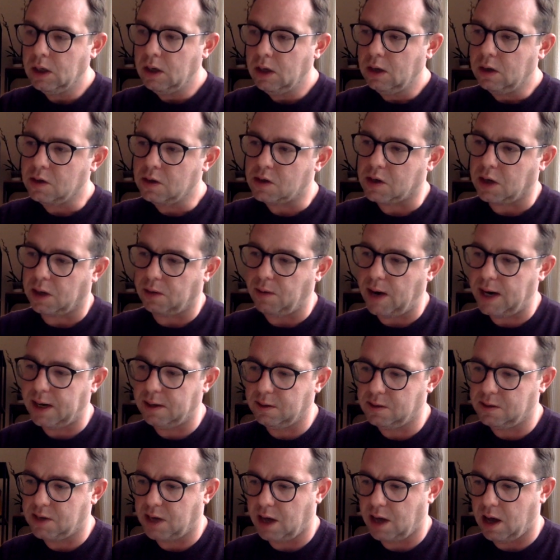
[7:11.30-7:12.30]
So
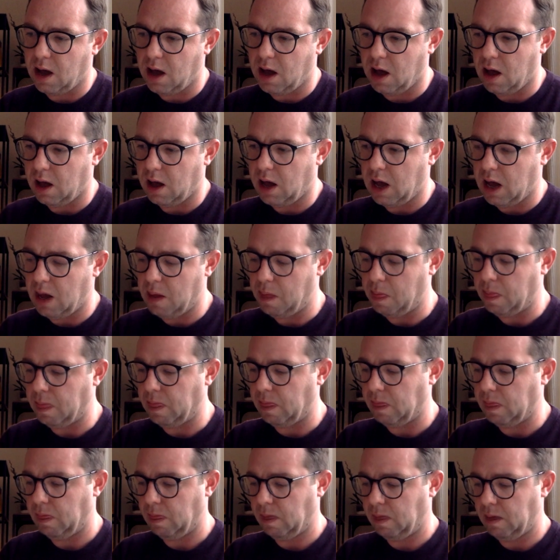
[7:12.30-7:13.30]
Raconteur
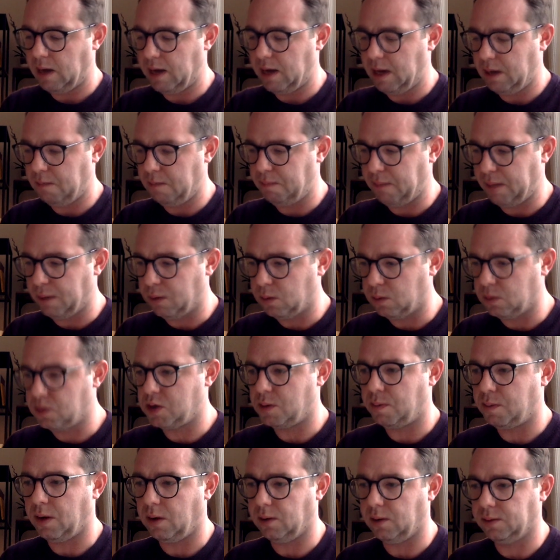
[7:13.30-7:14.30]
it builds
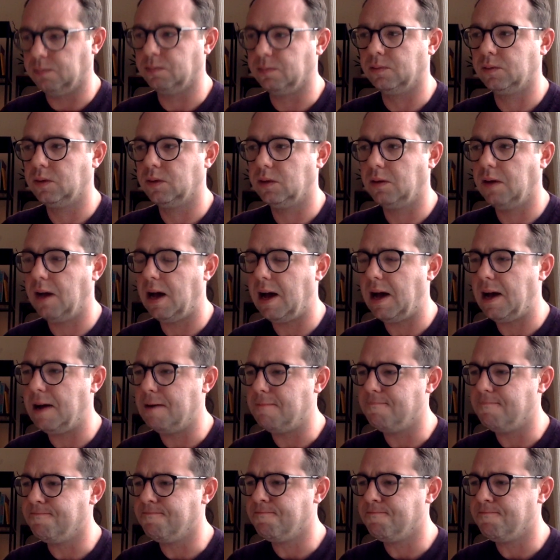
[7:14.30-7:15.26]
upon a